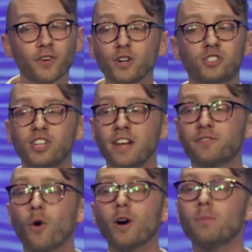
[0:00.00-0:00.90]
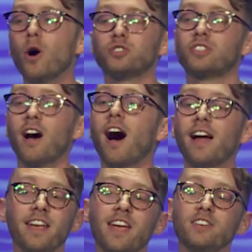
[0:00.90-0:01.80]
first and foremost,
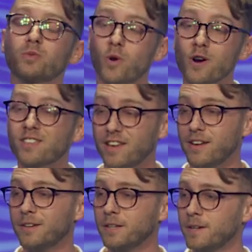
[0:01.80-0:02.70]
God is worthy.